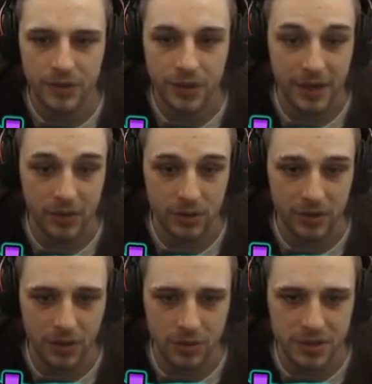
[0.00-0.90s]
trader cores.
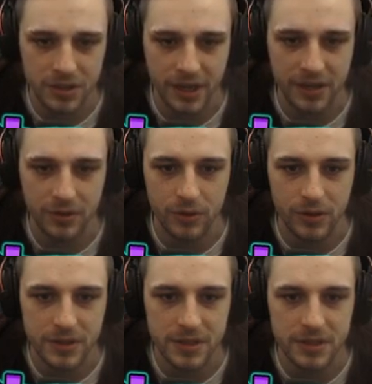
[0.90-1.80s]
Loads of trader
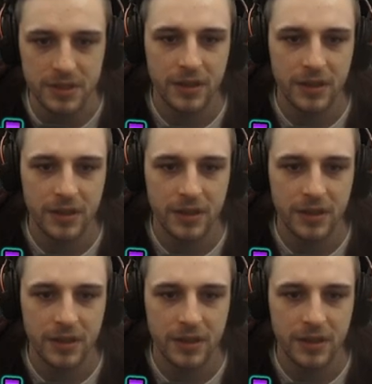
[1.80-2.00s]
cores.